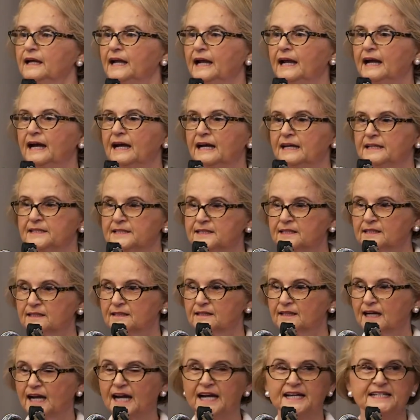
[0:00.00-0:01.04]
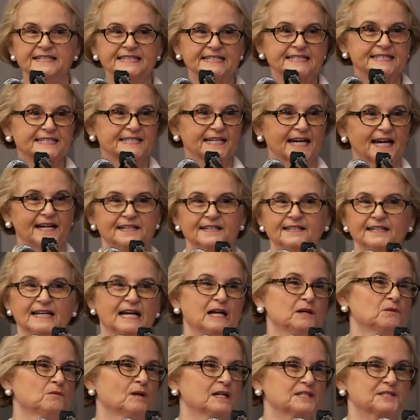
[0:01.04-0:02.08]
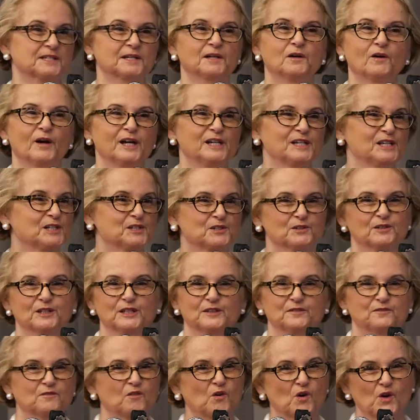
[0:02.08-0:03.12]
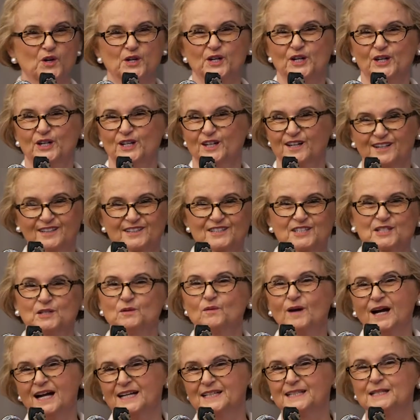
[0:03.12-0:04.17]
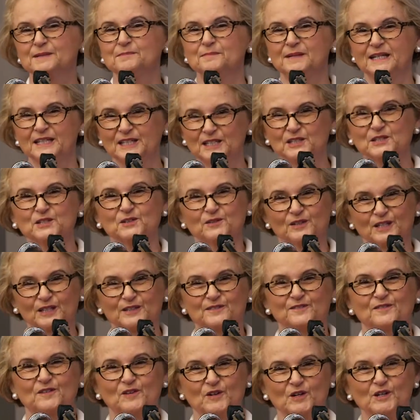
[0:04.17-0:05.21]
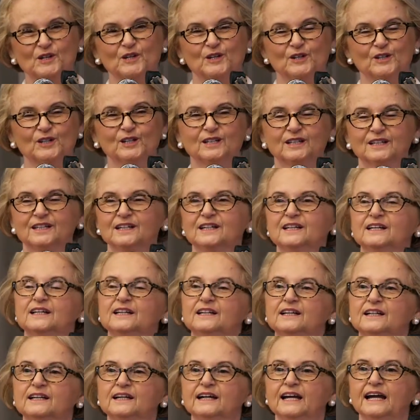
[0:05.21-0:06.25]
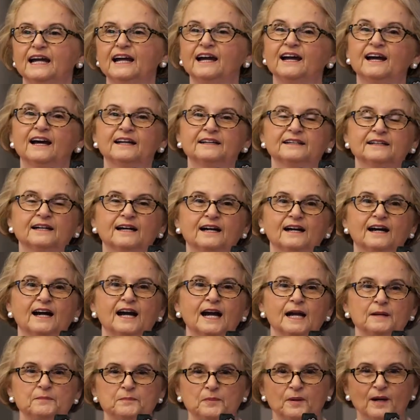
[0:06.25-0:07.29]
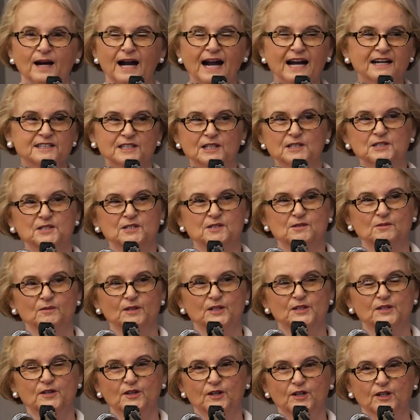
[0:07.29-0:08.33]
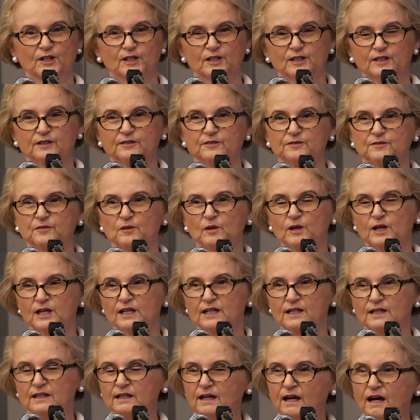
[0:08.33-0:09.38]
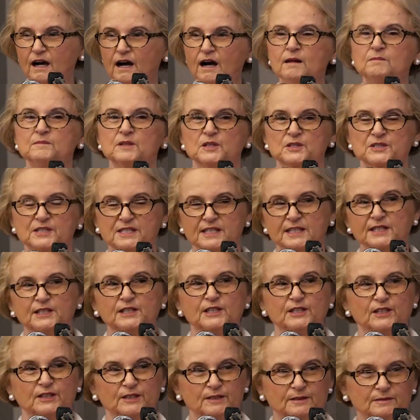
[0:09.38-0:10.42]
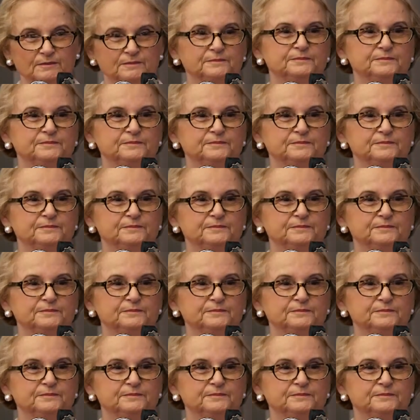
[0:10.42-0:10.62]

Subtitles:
And I decided I wasn't going to do it for her. She wanted me to do it for her. And I practiced with her for almost a year.